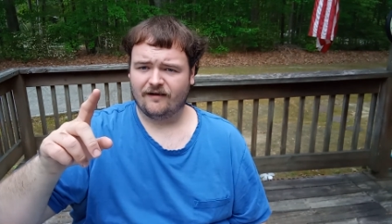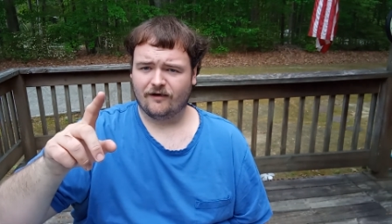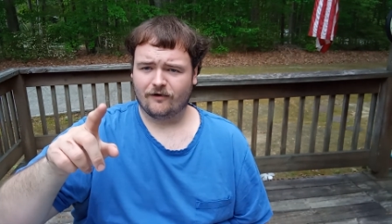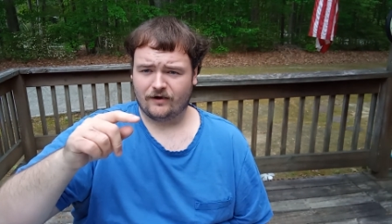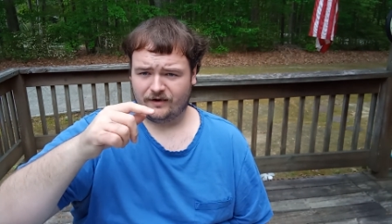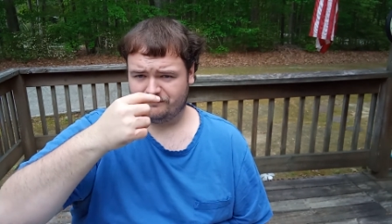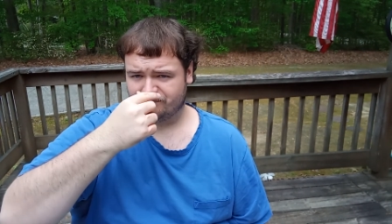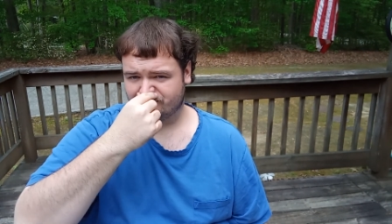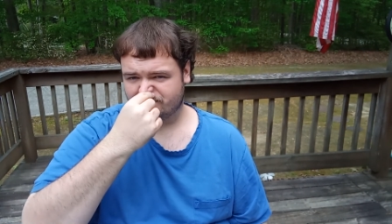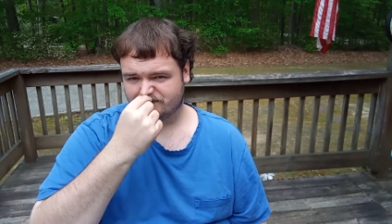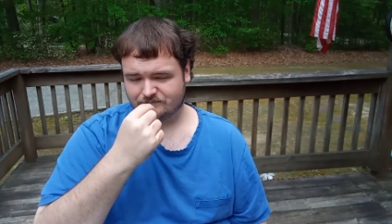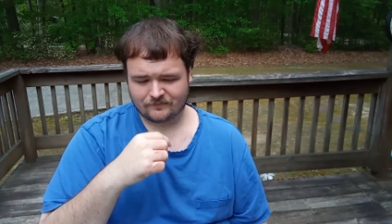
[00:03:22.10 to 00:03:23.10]
Alright,
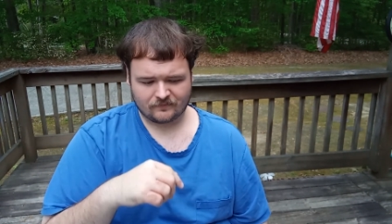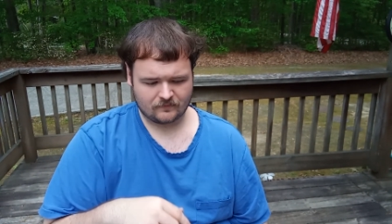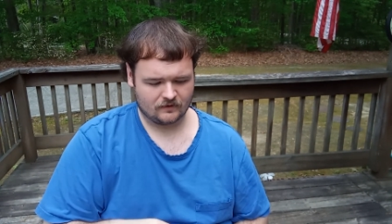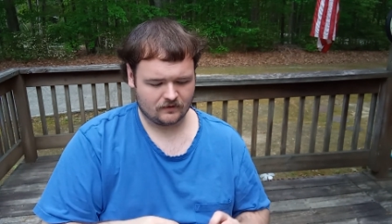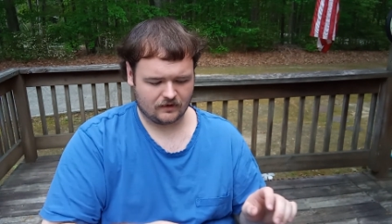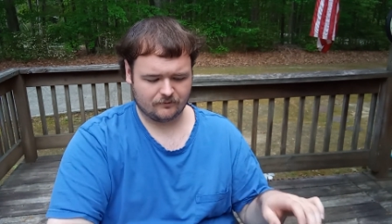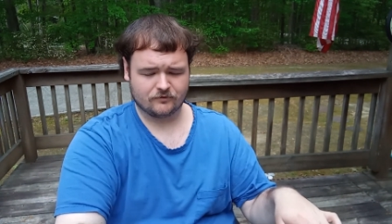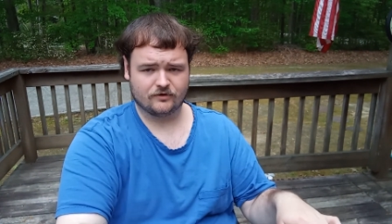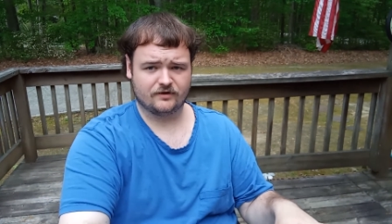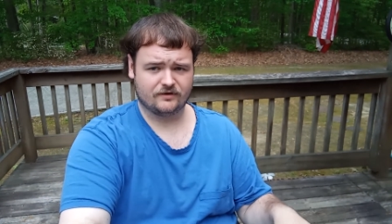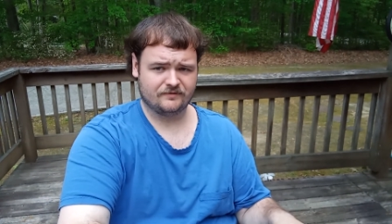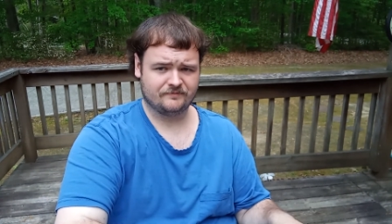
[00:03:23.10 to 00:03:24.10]
I'm
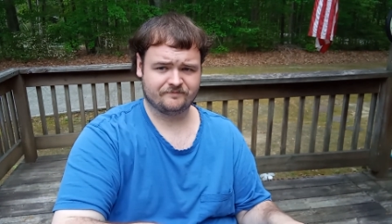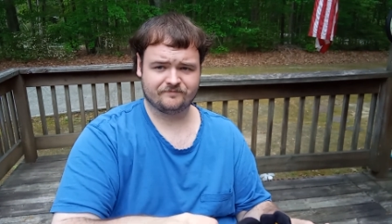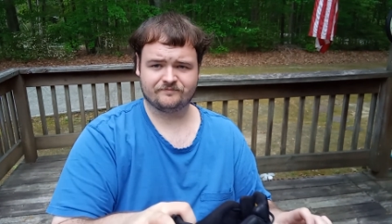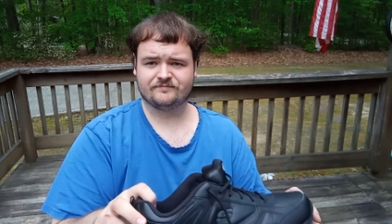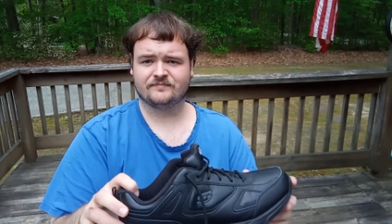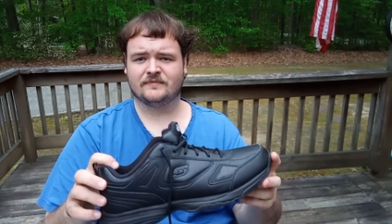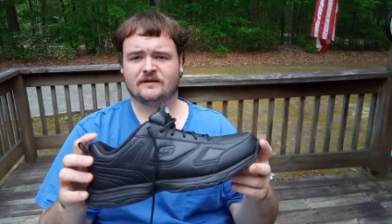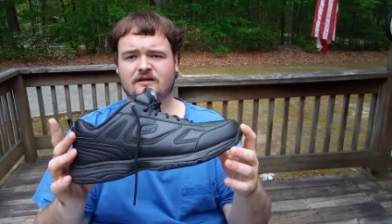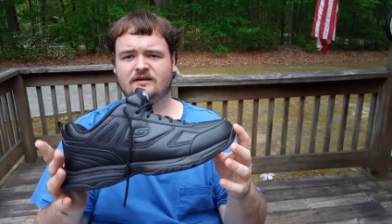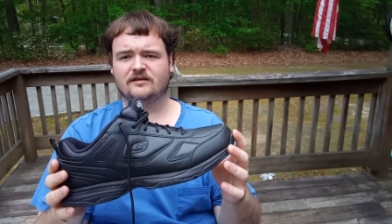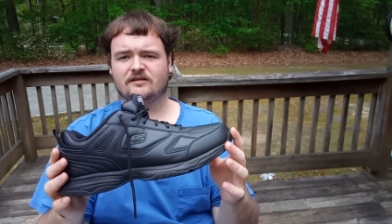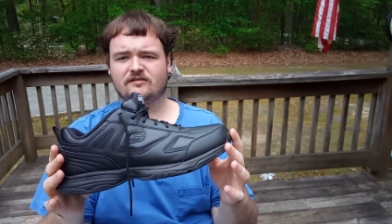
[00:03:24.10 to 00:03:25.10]
going to
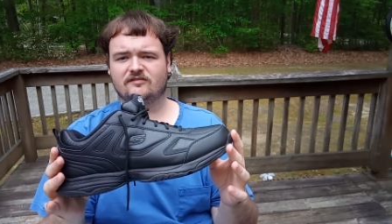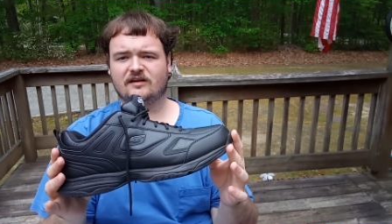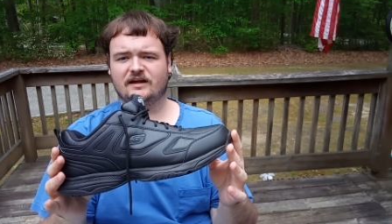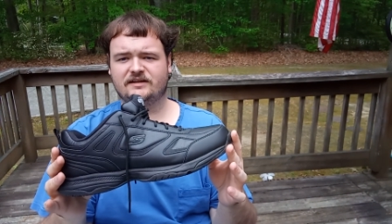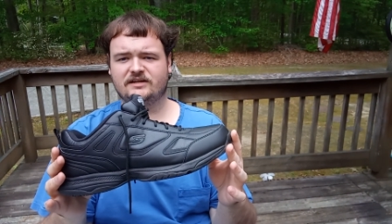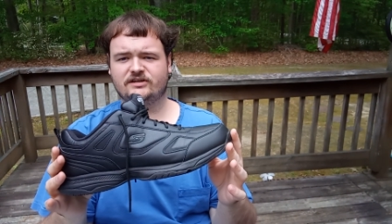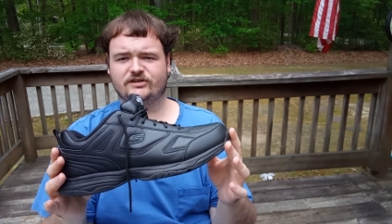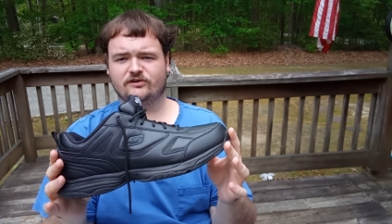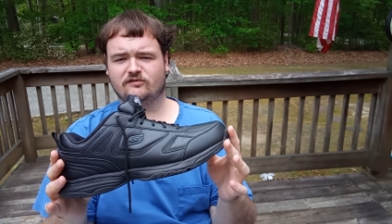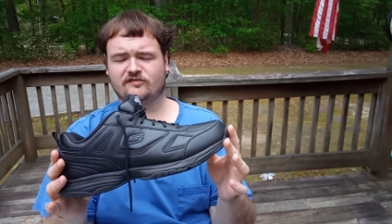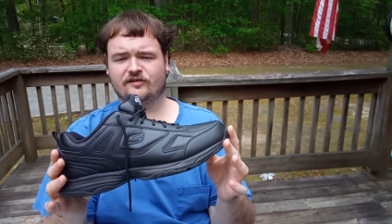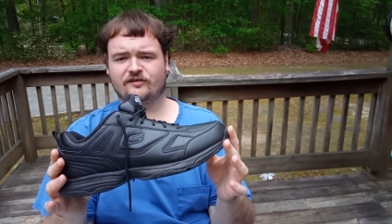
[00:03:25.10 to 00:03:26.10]
slide these
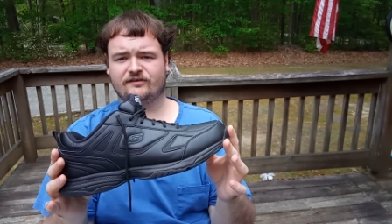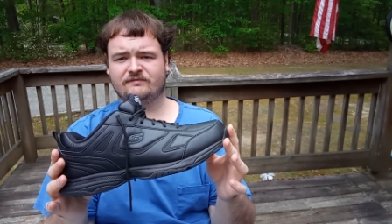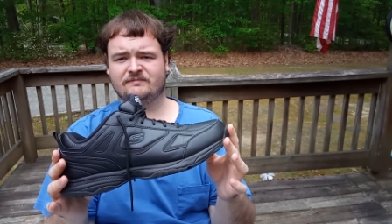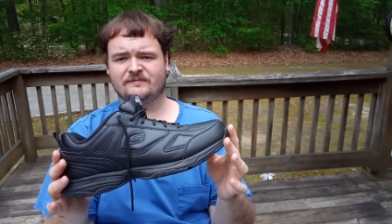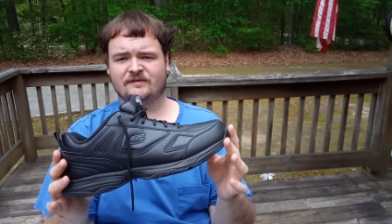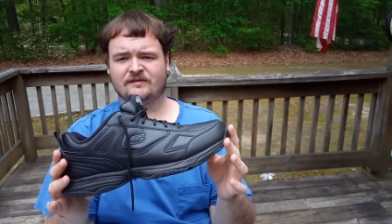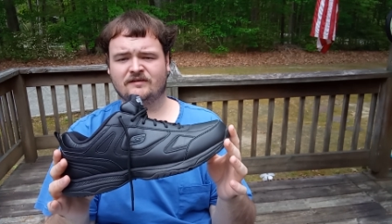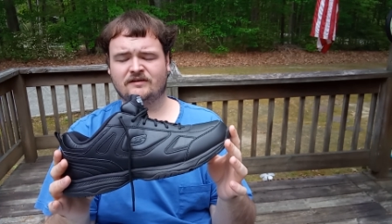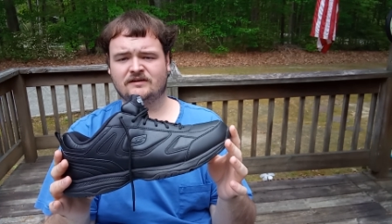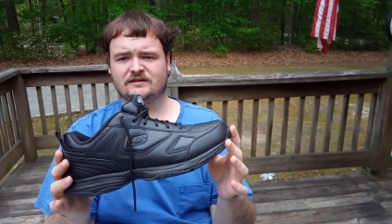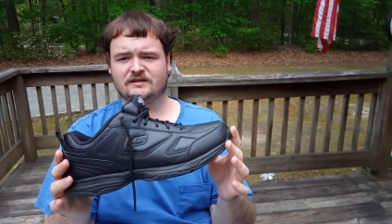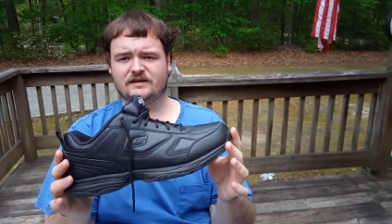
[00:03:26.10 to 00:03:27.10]
shoes on
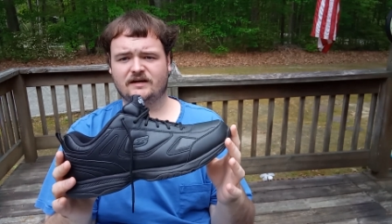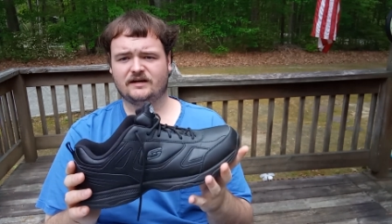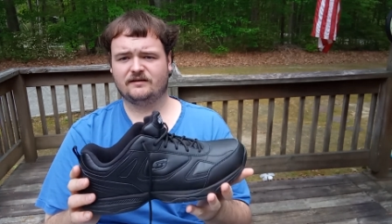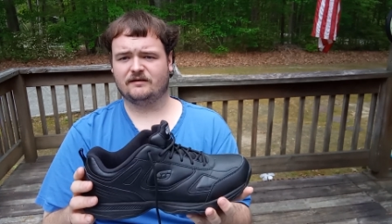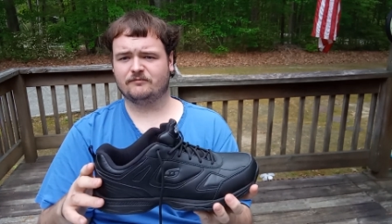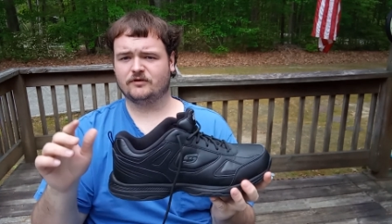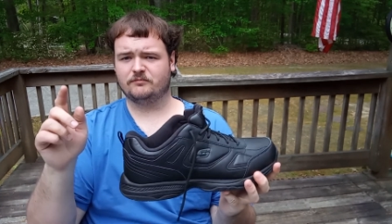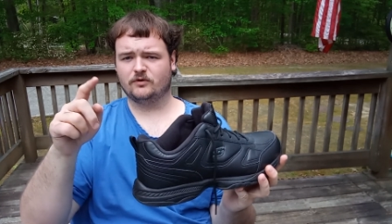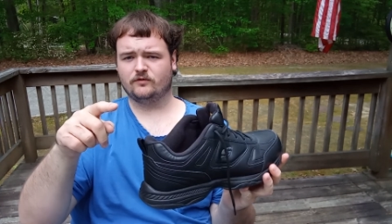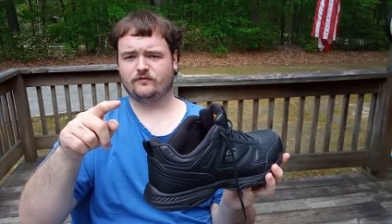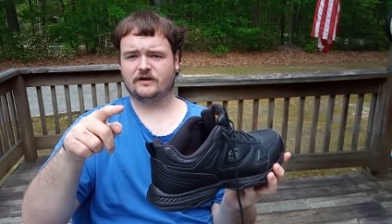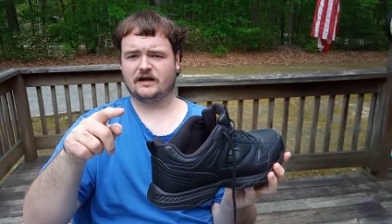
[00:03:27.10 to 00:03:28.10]
and I'm going to
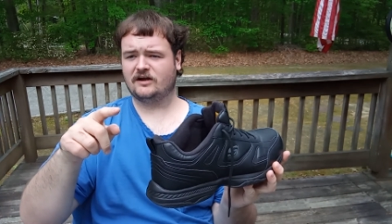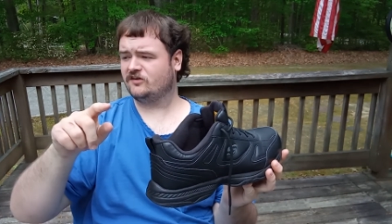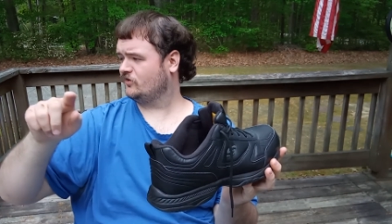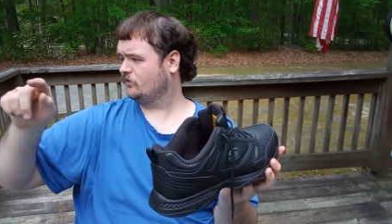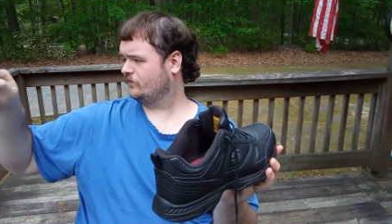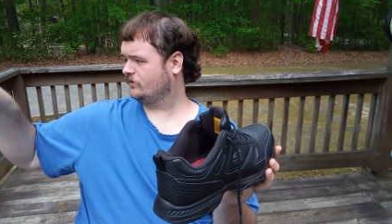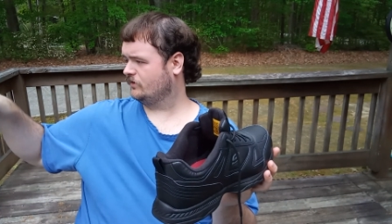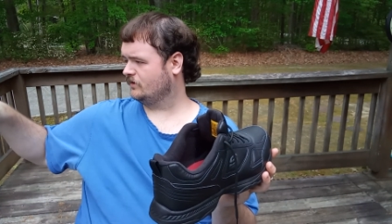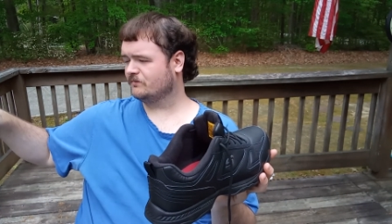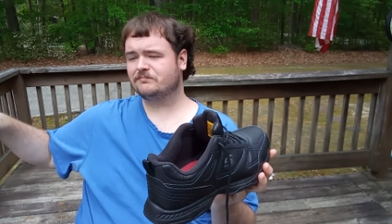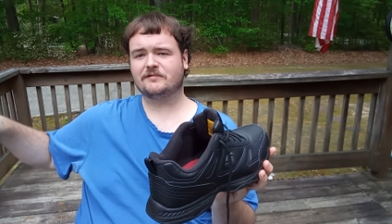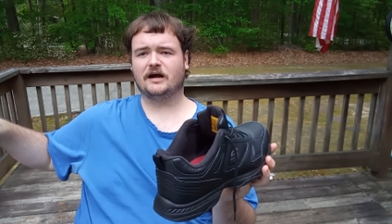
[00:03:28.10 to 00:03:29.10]
move you guys over to
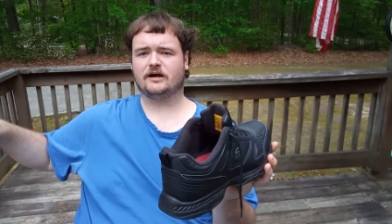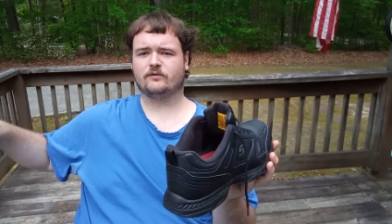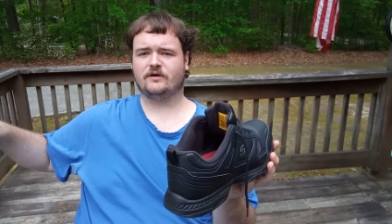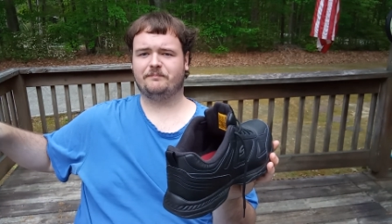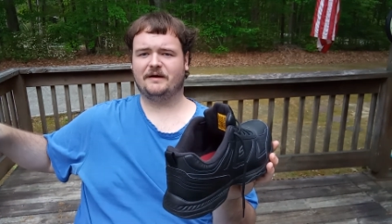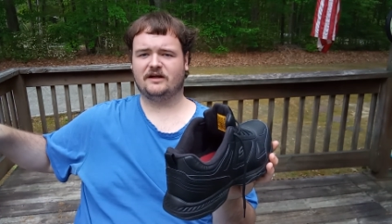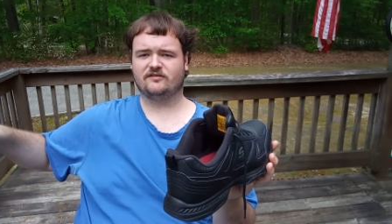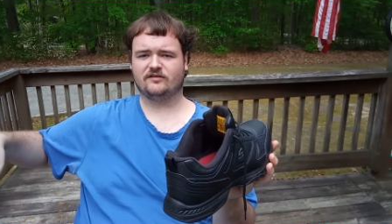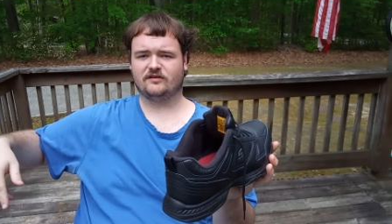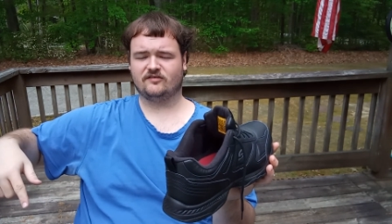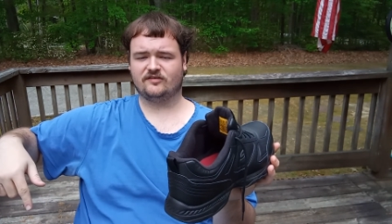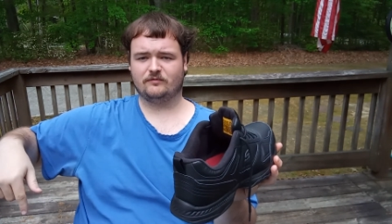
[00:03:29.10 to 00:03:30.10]
the concrete pad so
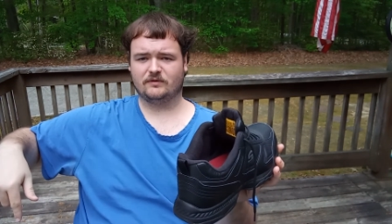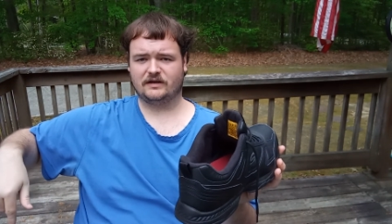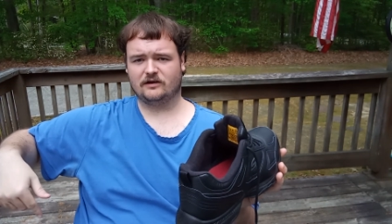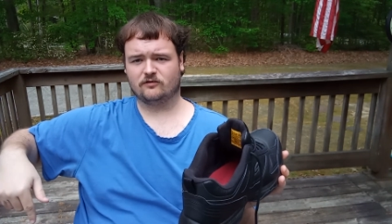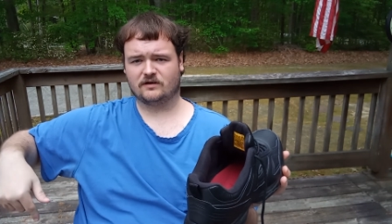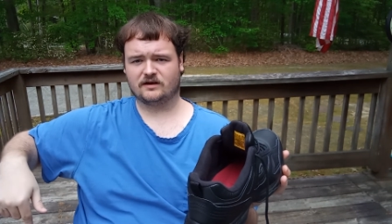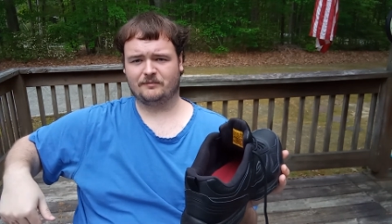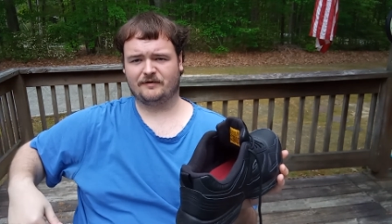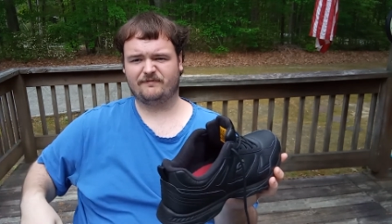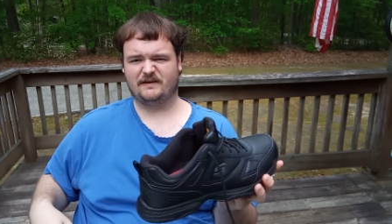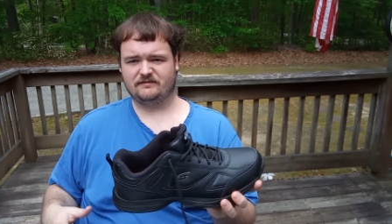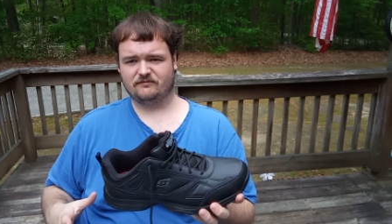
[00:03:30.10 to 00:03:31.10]
you can see what they look like on my
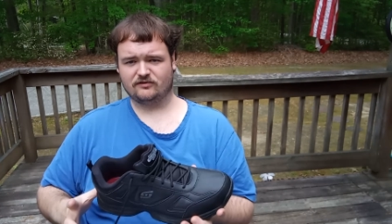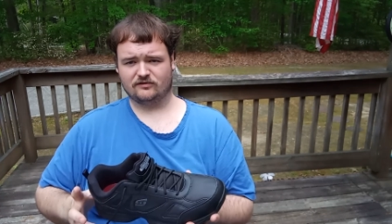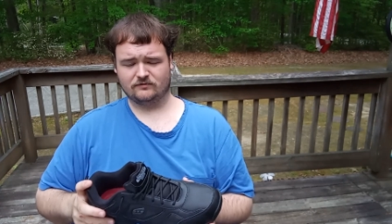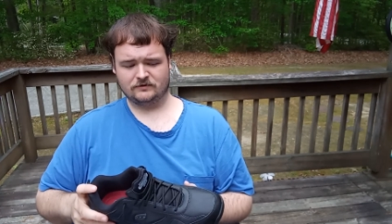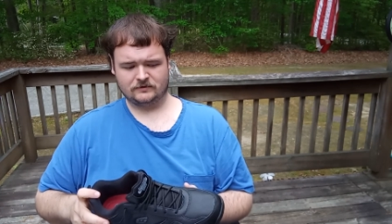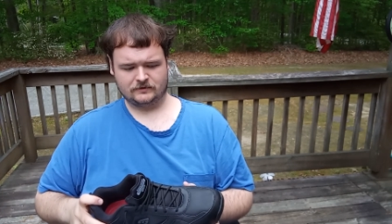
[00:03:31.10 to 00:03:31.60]
feet. So